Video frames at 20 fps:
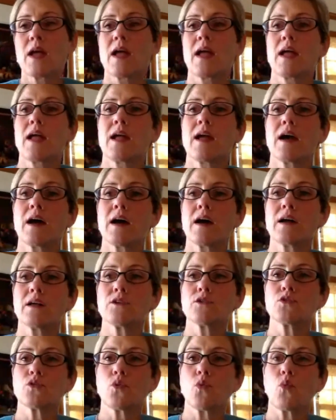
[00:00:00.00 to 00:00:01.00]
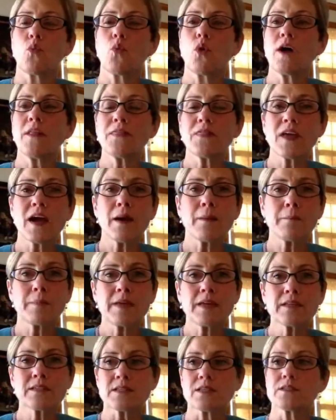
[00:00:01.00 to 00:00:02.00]
And what that
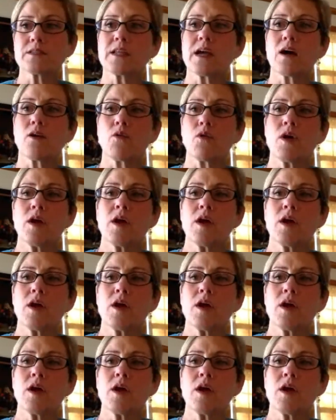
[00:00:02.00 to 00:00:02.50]
means is now,